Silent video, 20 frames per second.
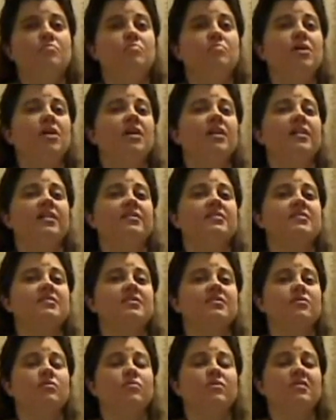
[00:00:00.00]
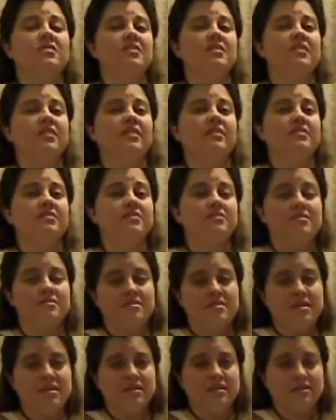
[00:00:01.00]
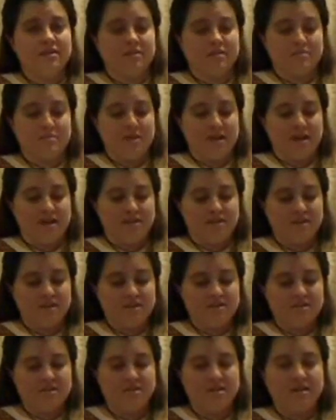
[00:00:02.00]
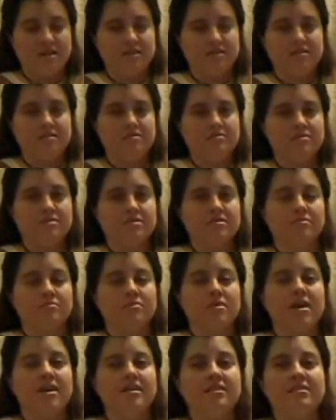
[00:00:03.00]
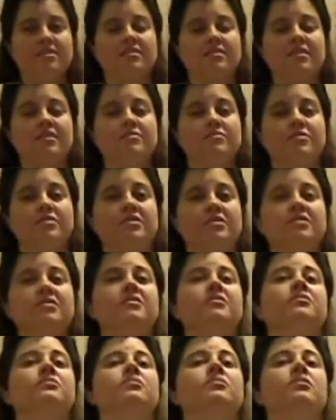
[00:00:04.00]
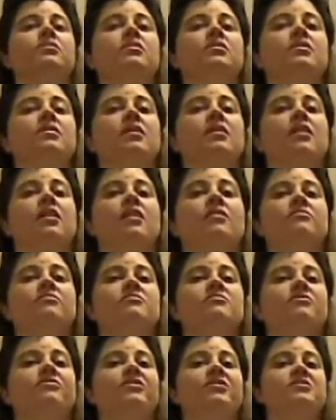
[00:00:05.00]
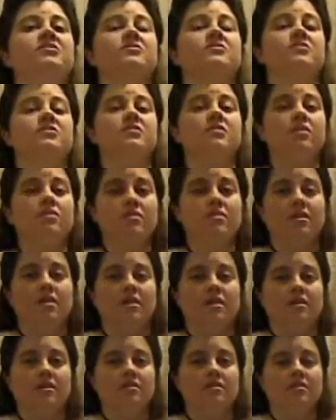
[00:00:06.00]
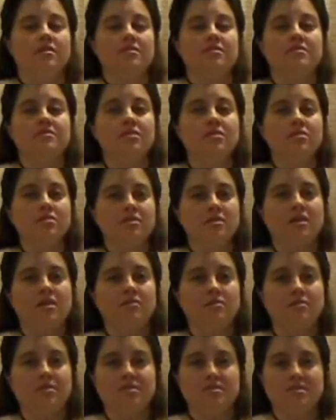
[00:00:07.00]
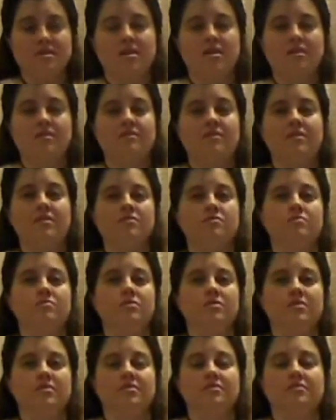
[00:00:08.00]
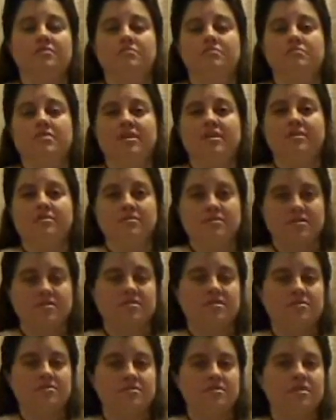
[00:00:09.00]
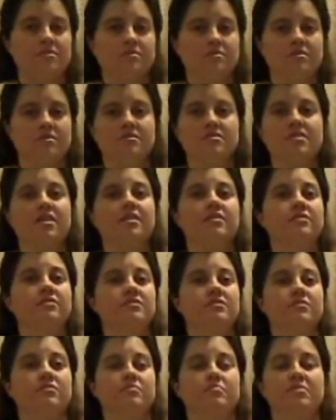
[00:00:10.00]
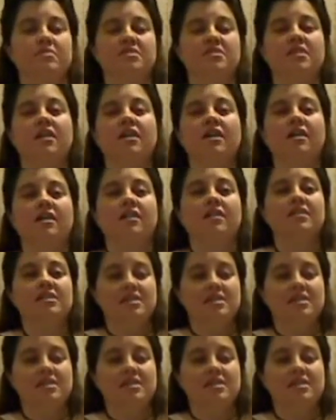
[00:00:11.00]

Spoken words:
But one thing I did learn about is there was a rite that they would do for the Feast of Sokar. And Sokar was a god of the underworld who later was associated with Osiris and with Ptah.